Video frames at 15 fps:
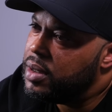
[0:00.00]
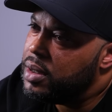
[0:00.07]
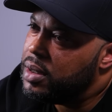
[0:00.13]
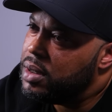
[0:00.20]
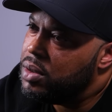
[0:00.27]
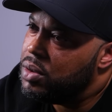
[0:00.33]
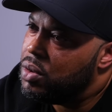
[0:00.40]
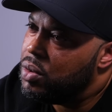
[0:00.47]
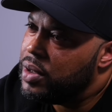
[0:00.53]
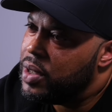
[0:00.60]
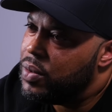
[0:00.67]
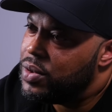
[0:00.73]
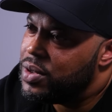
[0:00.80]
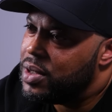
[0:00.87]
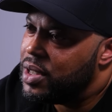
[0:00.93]
and you know there
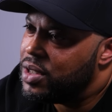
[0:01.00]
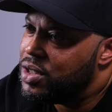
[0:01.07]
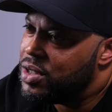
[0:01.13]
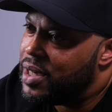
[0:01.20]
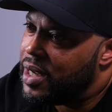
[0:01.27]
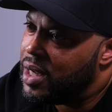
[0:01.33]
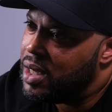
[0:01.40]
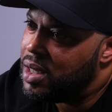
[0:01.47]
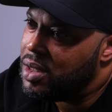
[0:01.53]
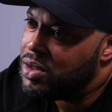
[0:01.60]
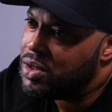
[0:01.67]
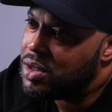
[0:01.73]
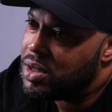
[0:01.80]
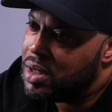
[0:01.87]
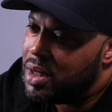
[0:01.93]
was an
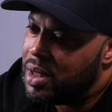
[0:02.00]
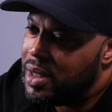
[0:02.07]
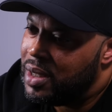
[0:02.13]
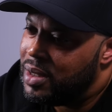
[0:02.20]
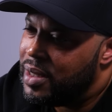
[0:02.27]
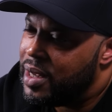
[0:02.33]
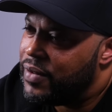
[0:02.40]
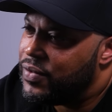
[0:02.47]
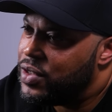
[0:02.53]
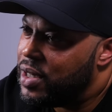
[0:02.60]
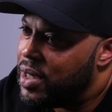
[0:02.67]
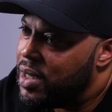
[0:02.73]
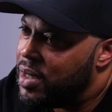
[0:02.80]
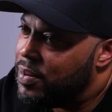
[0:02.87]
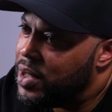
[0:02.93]
exchange in Def
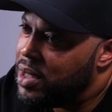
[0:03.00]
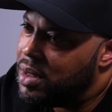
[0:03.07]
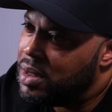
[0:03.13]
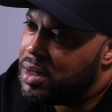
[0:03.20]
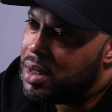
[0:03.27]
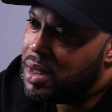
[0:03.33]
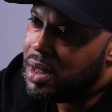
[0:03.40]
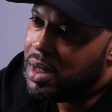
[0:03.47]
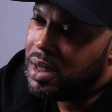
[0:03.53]
Jam, and